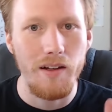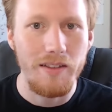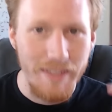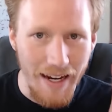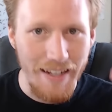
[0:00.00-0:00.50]

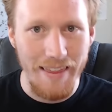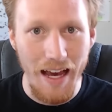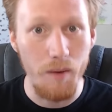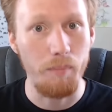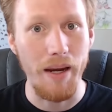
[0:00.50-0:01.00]
take
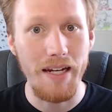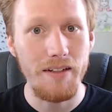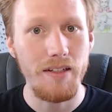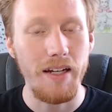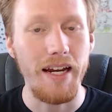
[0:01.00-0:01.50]
that
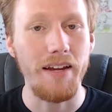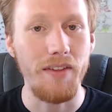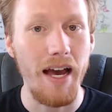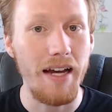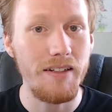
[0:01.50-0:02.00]
bait in
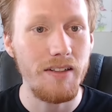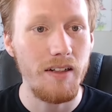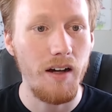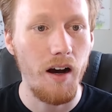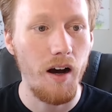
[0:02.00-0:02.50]
that
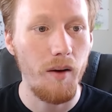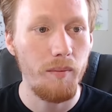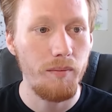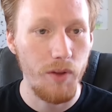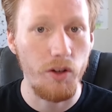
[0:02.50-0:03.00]

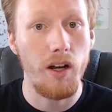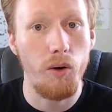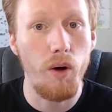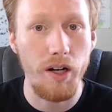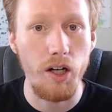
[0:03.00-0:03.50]
they're gonna
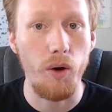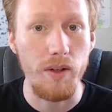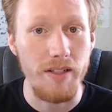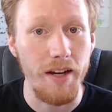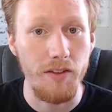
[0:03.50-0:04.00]
want to go and
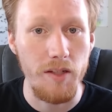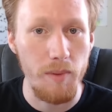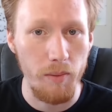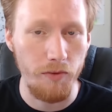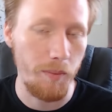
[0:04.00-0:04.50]
save these
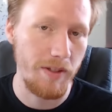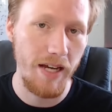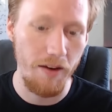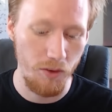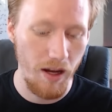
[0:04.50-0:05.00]
people from the
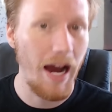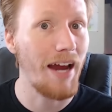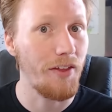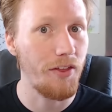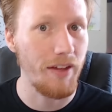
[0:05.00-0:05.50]
tavern. I
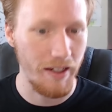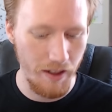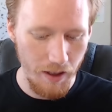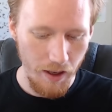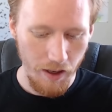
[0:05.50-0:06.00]
think.
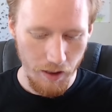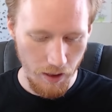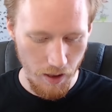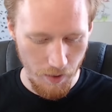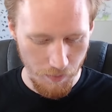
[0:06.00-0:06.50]

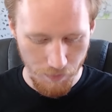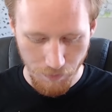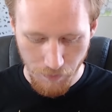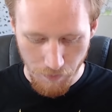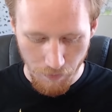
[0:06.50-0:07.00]

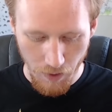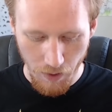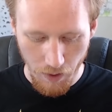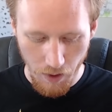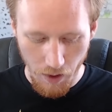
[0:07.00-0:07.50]

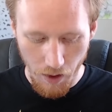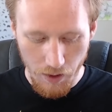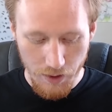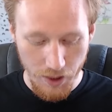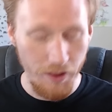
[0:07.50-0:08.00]

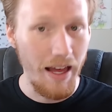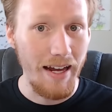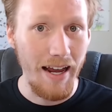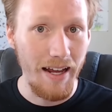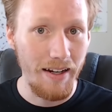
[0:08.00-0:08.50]
To that
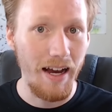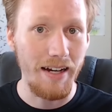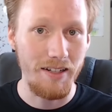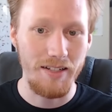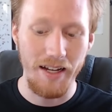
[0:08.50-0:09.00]
end, I
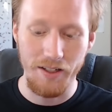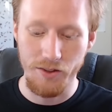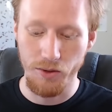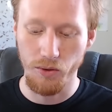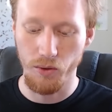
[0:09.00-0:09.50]
decided
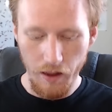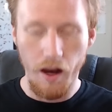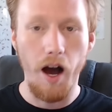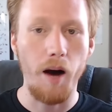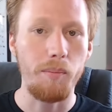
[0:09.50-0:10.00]
to
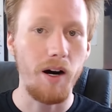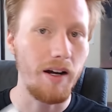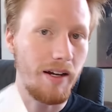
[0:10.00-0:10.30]
hop on